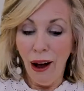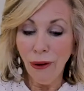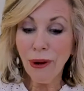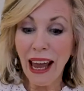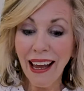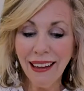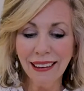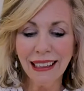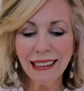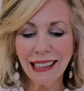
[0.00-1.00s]
Okay,
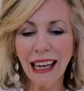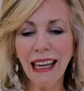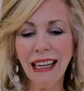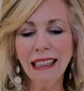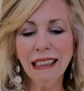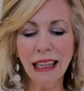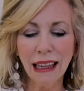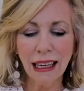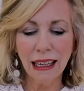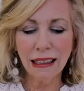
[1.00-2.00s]
let's get into
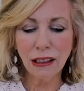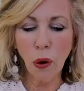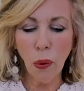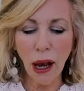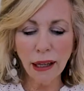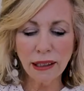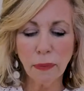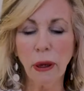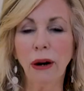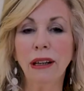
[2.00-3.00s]
this. Koala
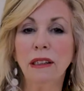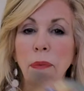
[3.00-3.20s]
Spirit.